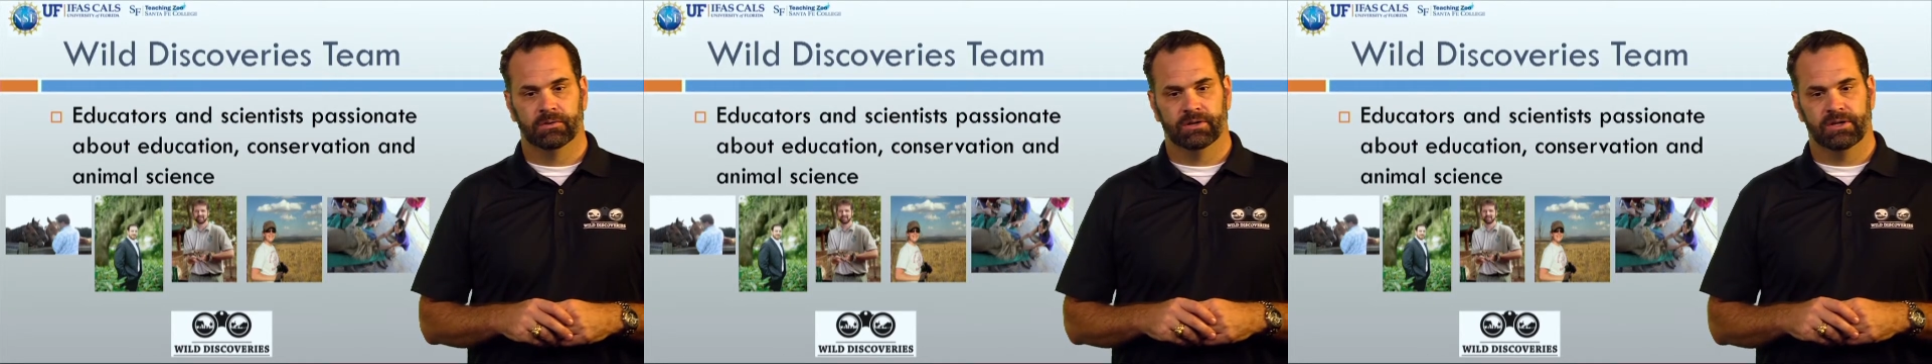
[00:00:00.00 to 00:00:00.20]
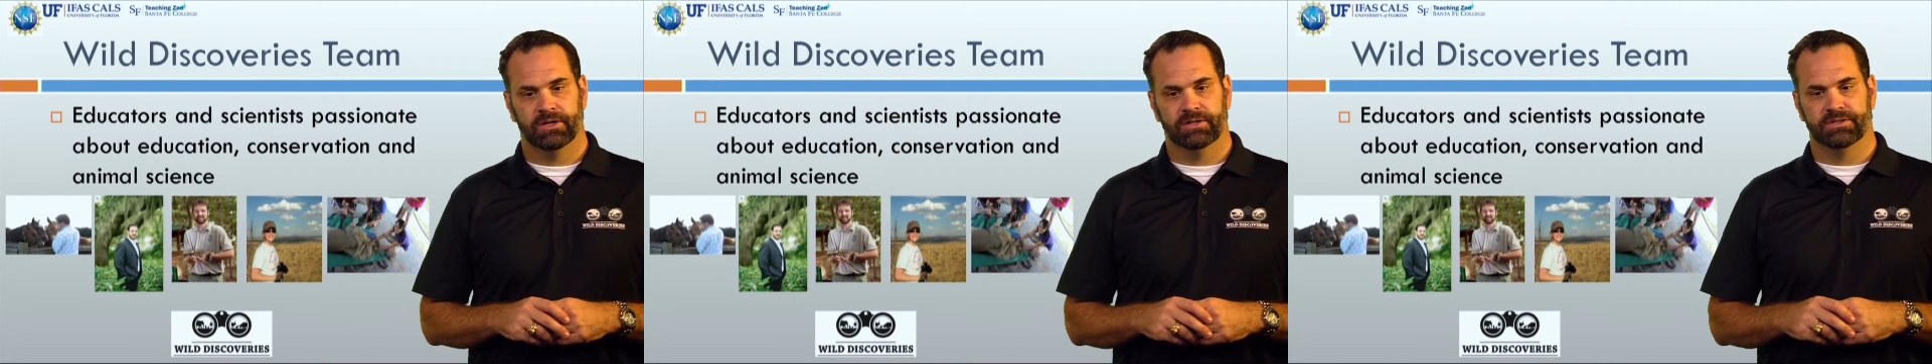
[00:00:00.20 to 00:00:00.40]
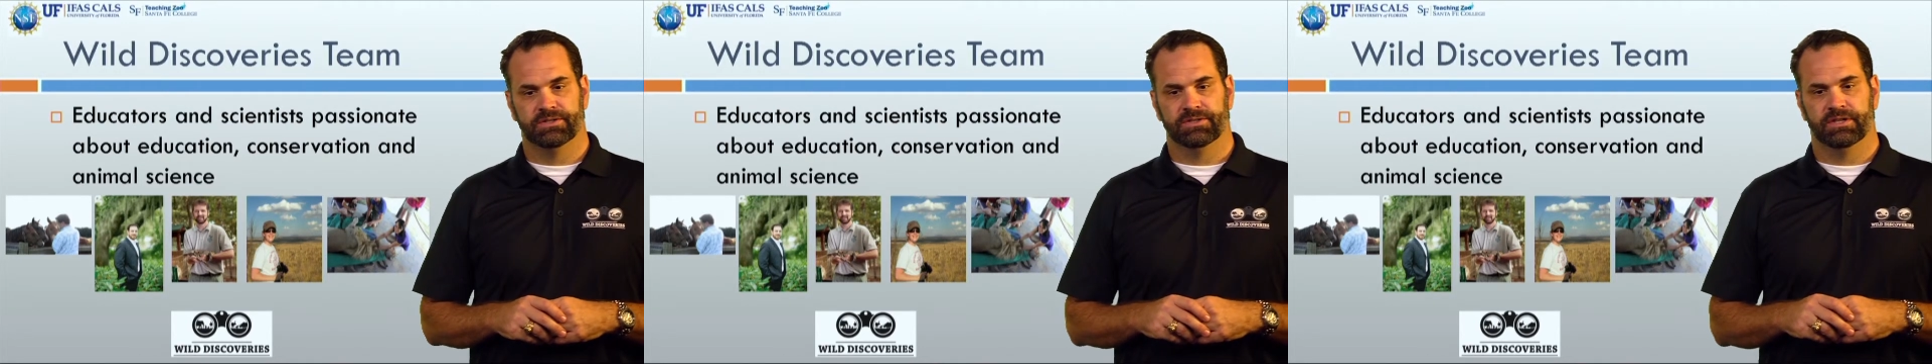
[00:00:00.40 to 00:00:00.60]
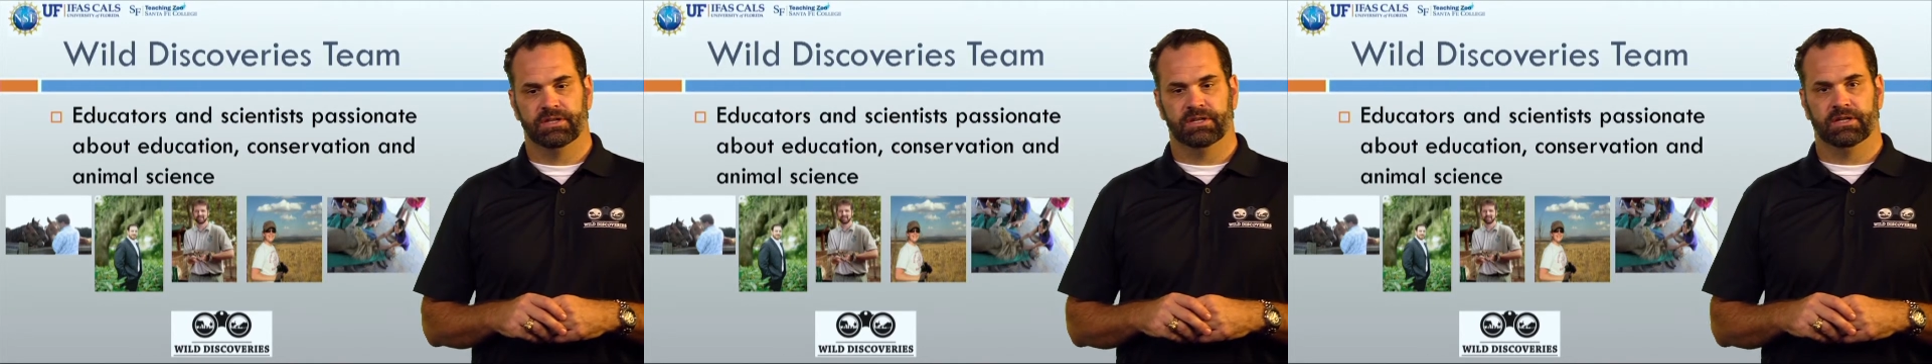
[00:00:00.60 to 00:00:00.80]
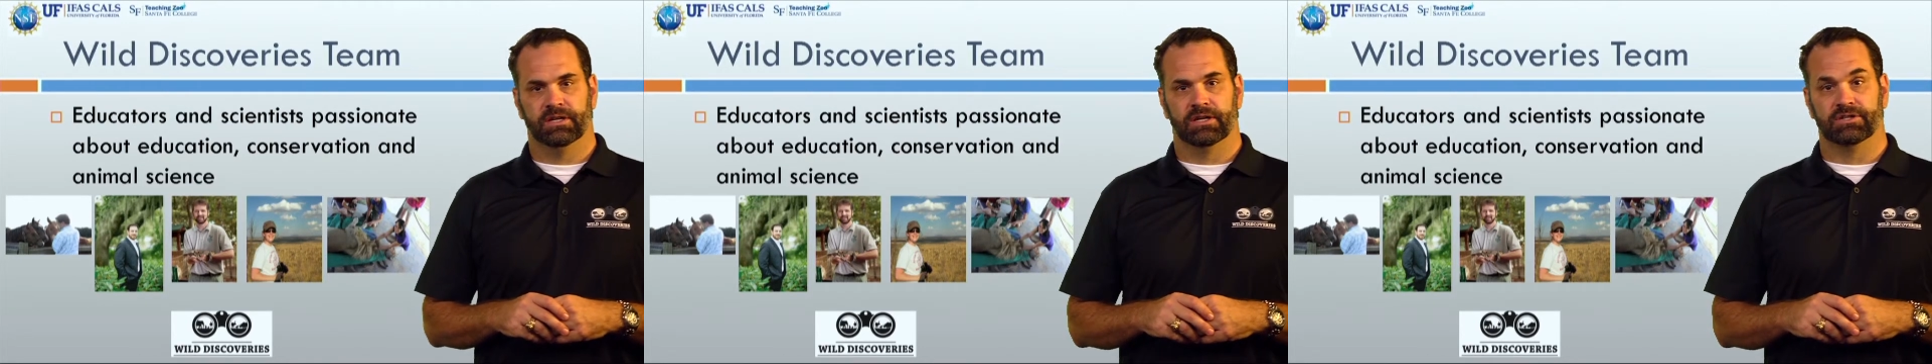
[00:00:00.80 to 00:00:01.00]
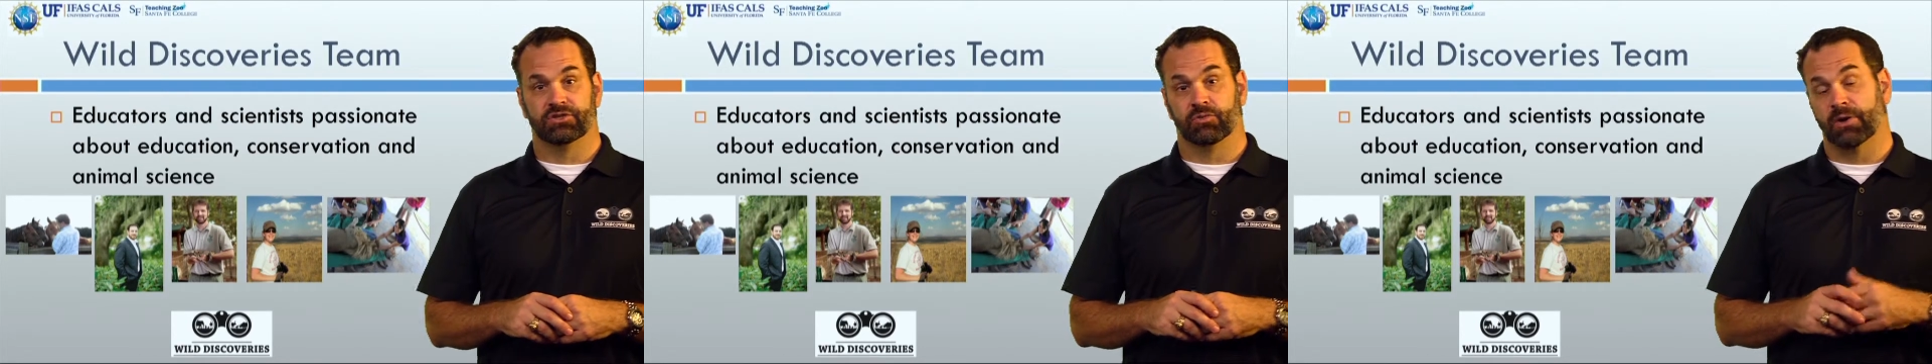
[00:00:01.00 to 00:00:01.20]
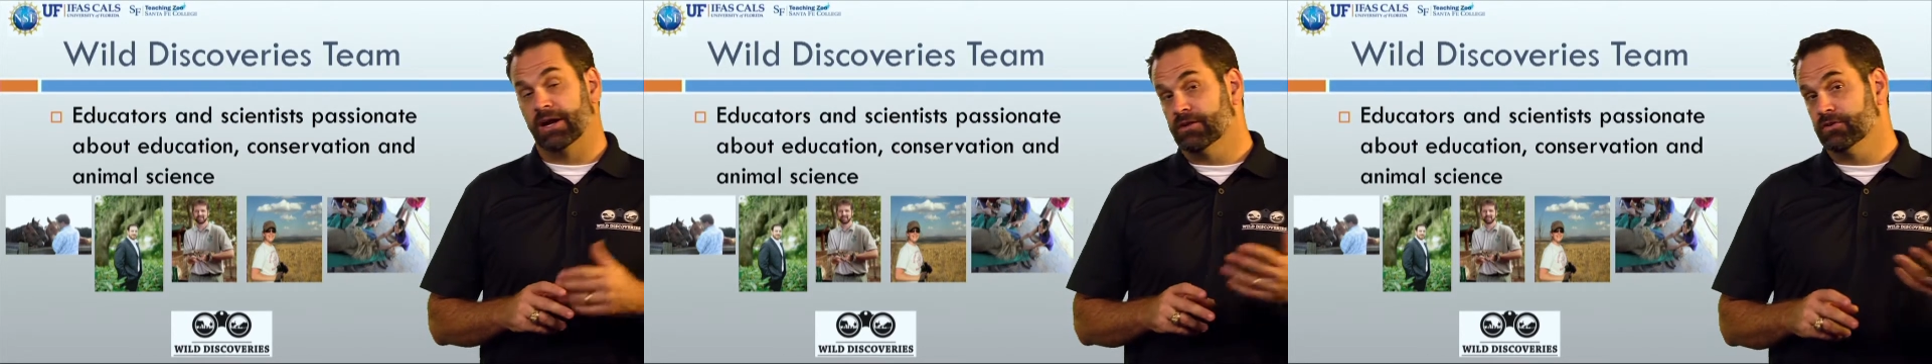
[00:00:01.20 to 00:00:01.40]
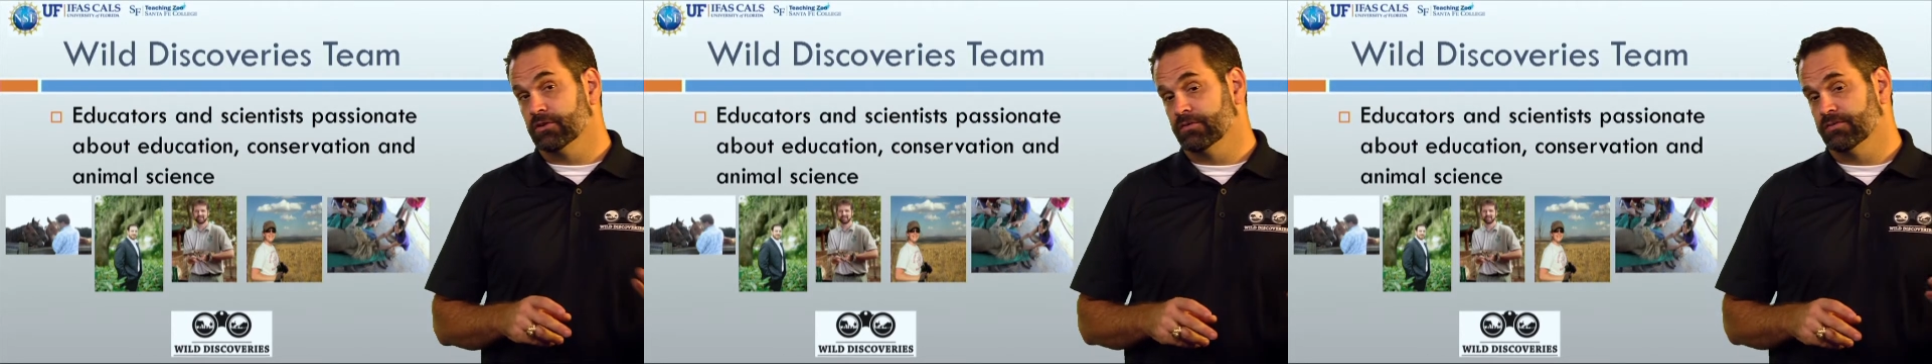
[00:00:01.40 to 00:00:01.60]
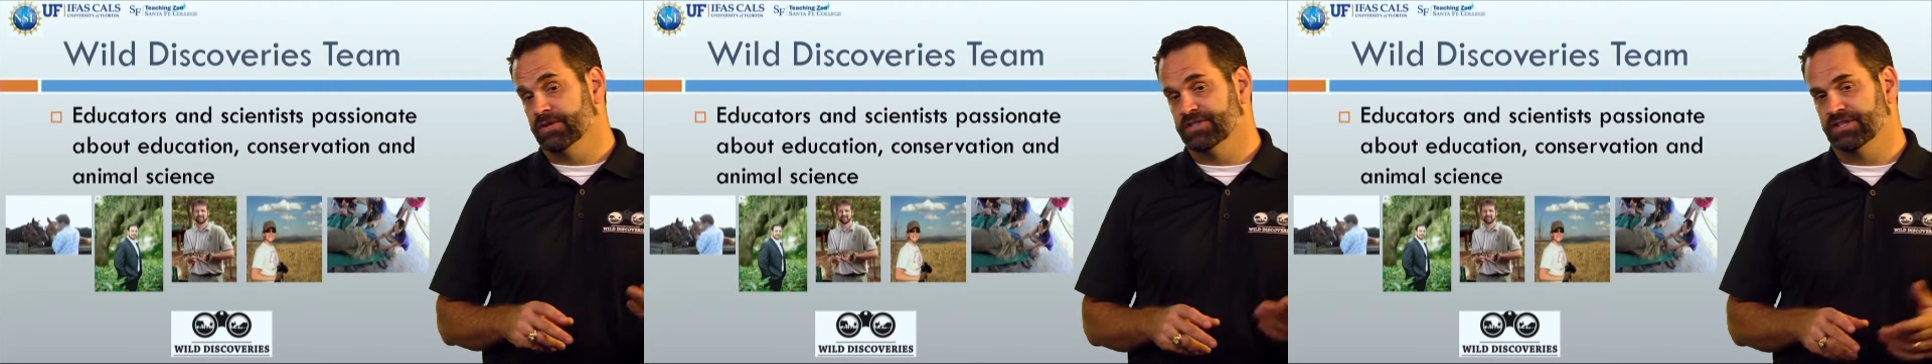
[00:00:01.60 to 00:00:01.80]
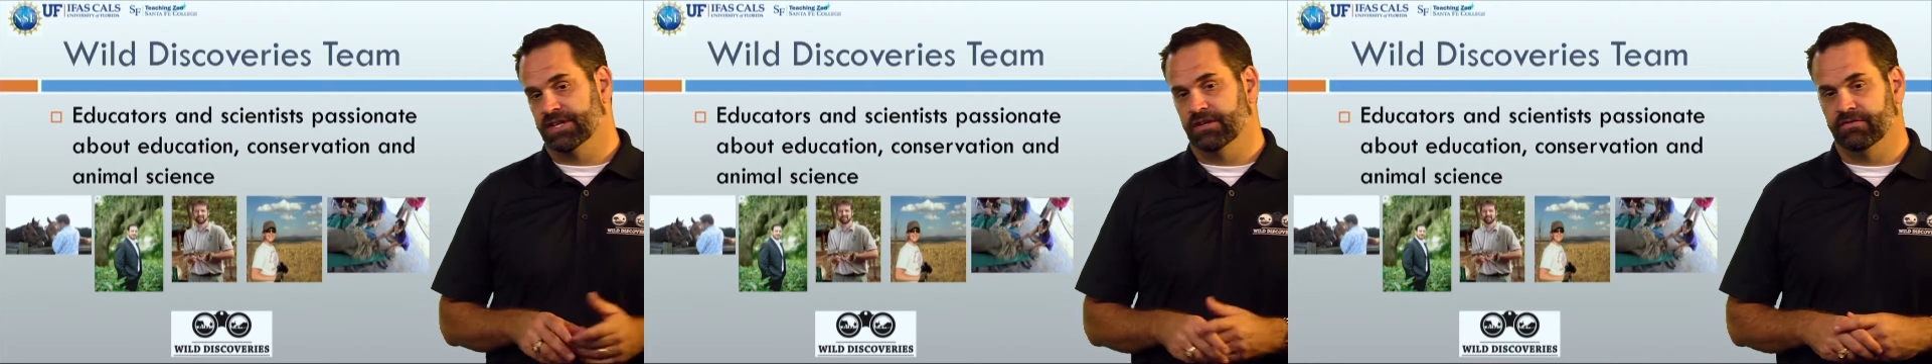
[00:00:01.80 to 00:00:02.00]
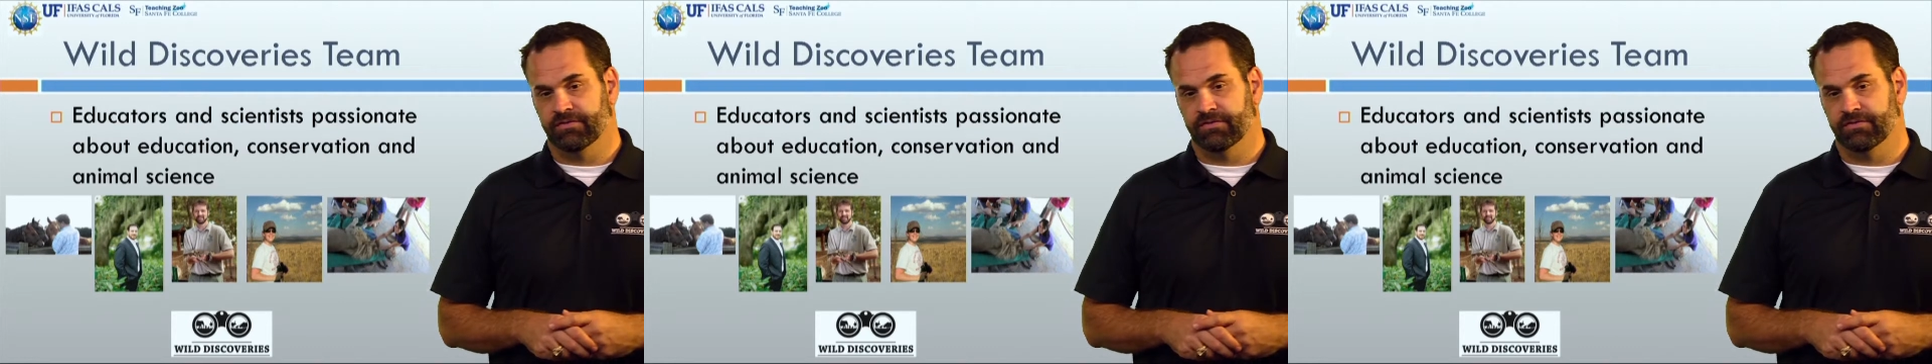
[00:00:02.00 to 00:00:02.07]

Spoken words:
He's the director of the Santa